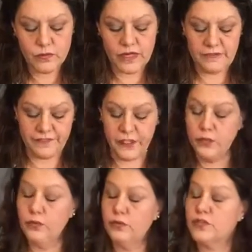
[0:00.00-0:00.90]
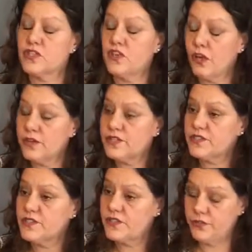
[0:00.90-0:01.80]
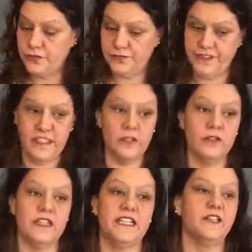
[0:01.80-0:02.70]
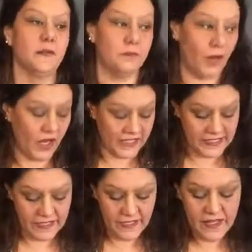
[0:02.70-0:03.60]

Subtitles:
if you start to feel in your body